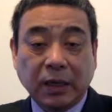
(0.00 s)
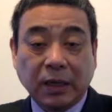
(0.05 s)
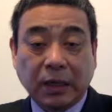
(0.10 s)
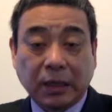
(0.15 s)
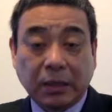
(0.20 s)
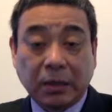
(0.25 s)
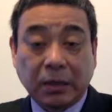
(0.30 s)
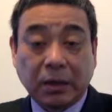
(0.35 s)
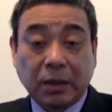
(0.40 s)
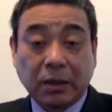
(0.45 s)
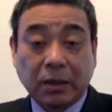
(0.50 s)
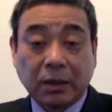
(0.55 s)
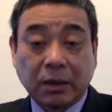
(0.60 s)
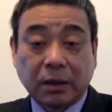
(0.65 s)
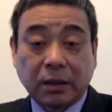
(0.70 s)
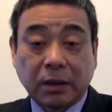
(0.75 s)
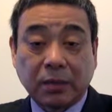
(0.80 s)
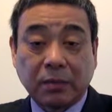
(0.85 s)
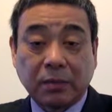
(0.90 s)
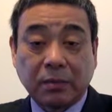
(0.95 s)
came
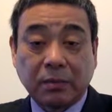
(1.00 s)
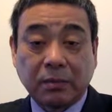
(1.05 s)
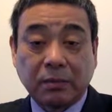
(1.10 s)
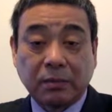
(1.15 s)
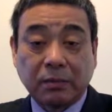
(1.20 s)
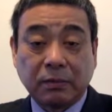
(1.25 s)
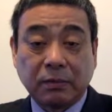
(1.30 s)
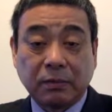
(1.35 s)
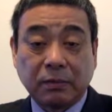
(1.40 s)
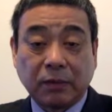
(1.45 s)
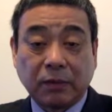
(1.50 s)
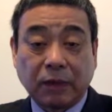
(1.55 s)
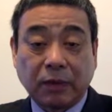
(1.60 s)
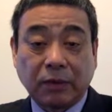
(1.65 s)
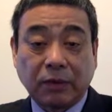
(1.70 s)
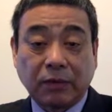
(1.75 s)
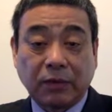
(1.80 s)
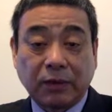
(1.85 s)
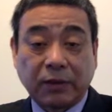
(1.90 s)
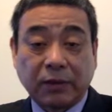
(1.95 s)

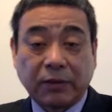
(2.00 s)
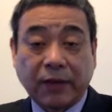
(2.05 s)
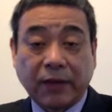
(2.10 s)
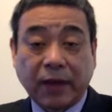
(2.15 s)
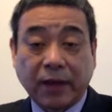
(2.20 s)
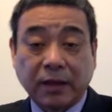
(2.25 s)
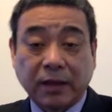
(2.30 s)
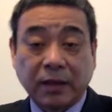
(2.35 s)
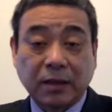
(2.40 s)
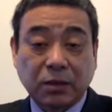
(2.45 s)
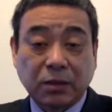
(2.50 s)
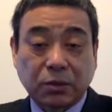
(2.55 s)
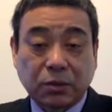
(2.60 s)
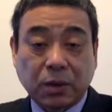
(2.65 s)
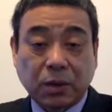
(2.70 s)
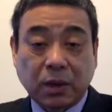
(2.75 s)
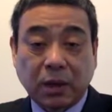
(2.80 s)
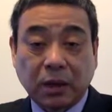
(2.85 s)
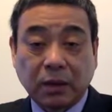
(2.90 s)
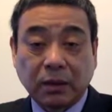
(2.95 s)
out very fast and
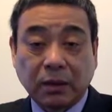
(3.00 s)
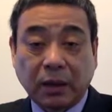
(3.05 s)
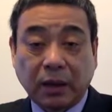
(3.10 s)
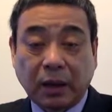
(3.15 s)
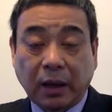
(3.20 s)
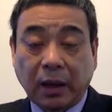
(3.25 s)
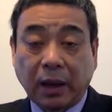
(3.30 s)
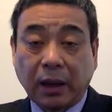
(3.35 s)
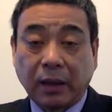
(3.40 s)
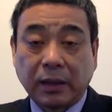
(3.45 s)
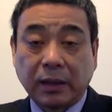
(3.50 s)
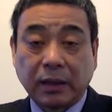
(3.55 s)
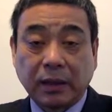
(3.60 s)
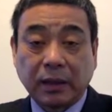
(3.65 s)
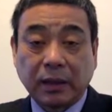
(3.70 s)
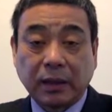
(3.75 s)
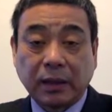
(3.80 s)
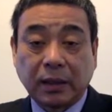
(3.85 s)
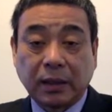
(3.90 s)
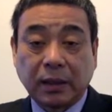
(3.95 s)
strong. And
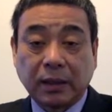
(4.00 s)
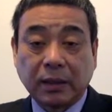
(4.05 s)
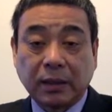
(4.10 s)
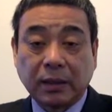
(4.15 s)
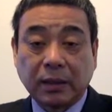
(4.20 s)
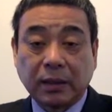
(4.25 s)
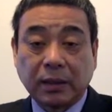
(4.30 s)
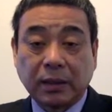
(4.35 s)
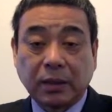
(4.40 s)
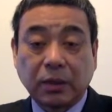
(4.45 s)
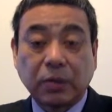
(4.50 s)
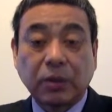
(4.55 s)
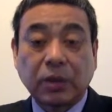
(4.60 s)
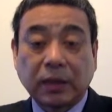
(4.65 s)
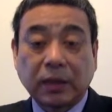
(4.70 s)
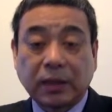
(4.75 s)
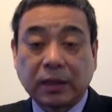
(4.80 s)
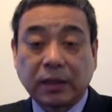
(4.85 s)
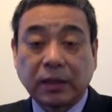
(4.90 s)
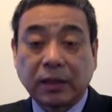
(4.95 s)

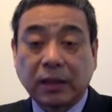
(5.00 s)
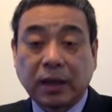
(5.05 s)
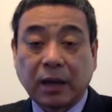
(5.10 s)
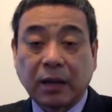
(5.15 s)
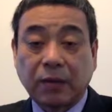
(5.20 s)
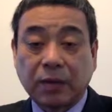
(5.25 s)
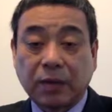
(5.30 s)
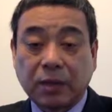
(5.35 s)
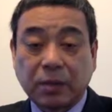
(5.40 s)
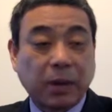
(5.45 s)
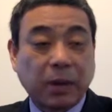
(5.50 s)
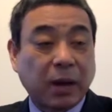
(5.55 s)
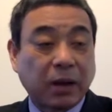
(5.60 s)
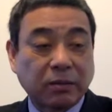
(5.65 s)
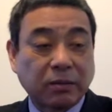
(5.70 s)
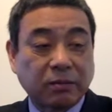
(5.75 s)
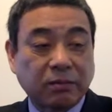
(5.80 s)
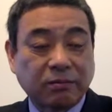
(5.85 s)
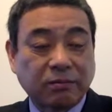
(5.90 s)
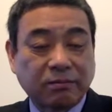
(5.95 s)
Kodak did not
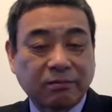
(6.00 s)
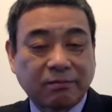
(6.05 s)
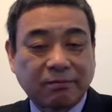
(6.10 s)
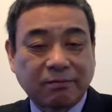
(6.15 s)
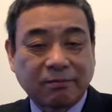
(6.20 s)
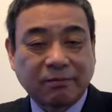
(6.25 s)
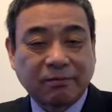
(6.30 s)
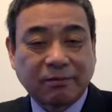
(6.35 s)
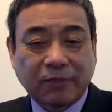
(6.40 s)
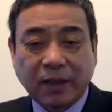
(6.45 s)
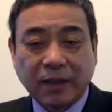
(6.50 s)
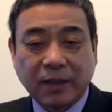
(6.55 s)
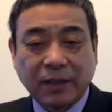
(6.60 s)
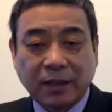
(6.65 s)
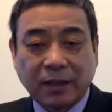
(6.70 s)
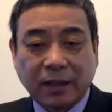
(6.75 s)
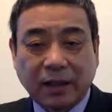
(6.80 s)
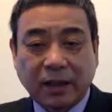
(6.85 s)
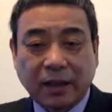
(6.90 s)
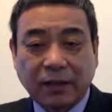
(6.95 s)
respond
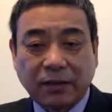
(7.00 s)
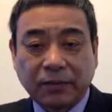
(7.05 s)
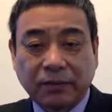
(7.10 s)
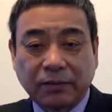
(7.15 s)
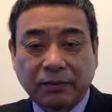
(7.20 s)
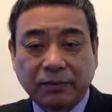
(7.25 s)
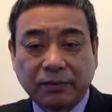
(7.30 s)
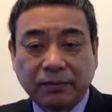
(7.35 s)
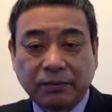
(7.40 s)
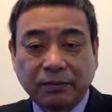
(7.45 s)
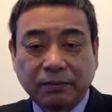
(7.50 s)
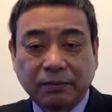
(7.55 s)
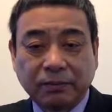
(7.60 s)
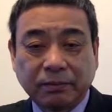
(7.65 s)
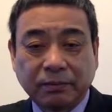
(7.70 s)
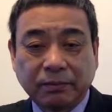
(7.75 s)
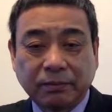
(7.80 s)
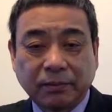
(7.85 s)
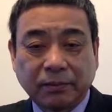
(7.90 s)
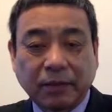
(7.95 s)
fast enough.
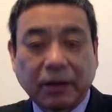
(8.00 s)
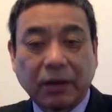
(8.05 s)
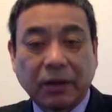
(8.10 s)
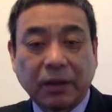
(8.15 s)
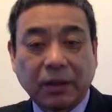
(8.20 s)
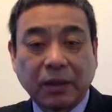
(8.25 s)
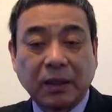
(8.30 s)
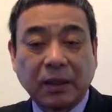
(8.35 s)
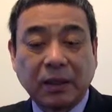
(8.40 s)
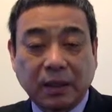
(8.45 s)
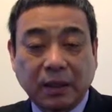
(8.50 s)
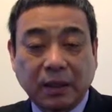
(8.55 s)
Now it